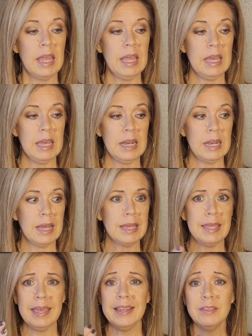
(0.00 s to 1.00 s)
And
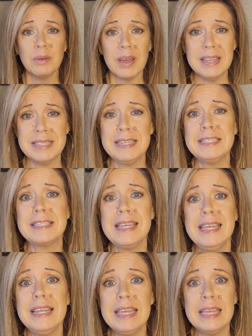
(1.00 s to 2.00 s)
again, you guys, he's
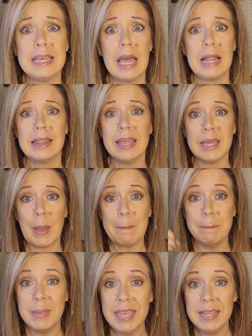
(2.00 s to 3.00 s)
eating
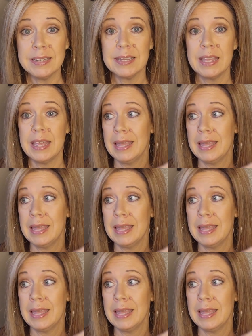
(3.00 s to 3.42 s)
like meat